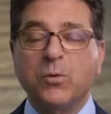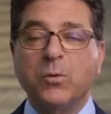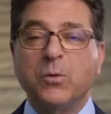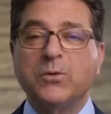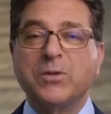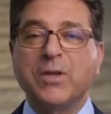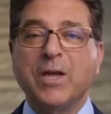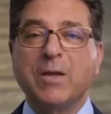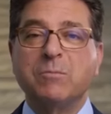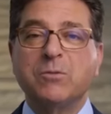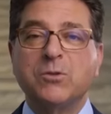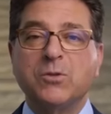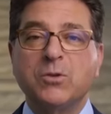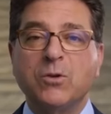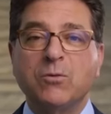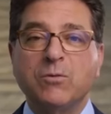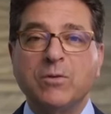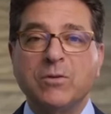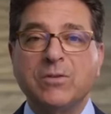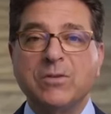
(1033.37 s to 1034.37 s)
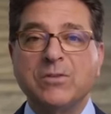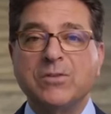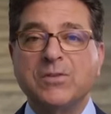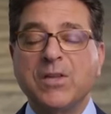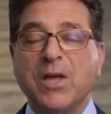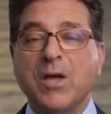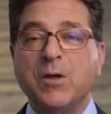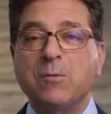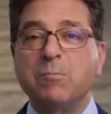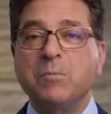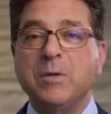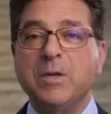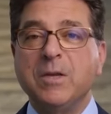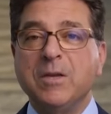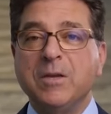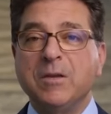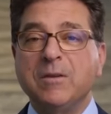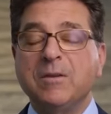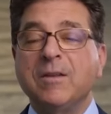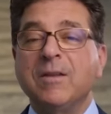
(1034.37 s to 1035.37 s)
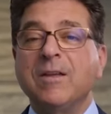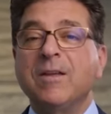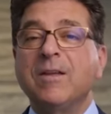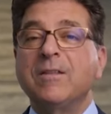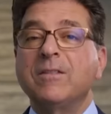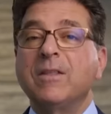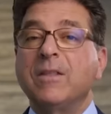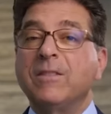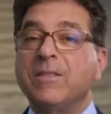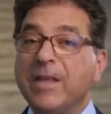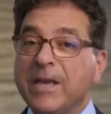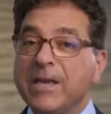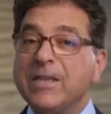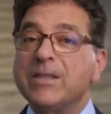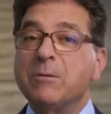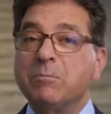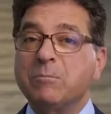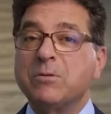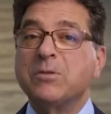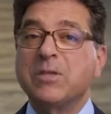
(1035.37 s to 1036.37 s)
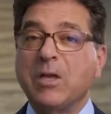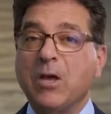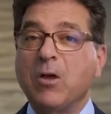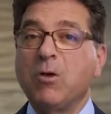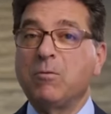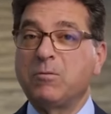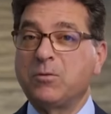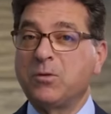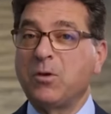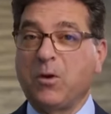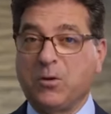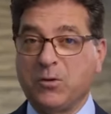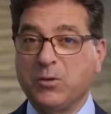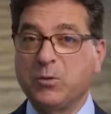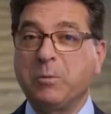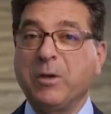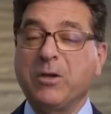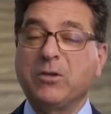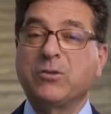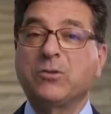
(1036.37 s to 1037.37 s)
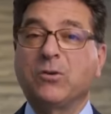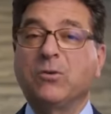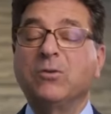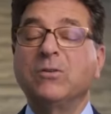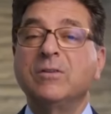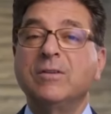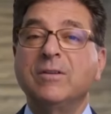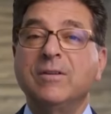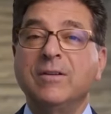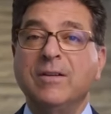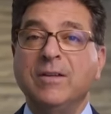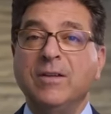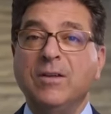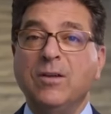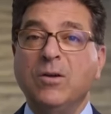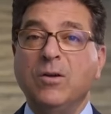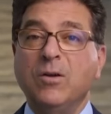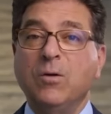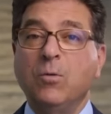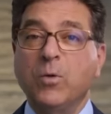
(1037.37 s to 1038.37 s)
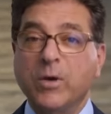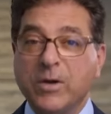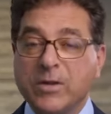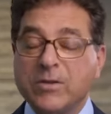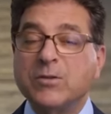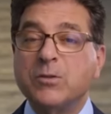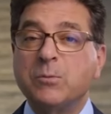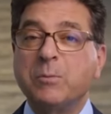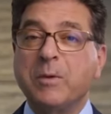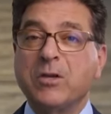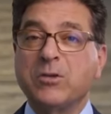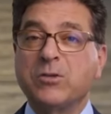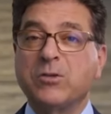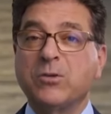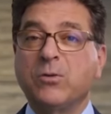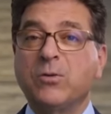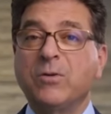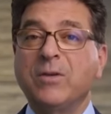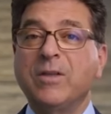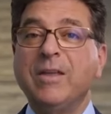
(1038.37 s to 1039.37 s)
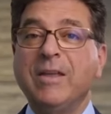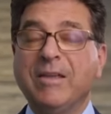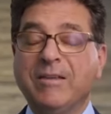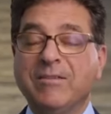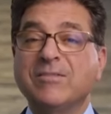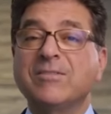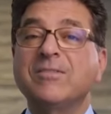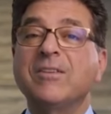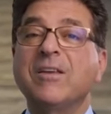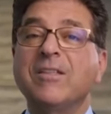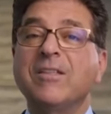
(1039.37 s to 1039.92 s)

full-time servant does not mean that they themselves are special. What is special is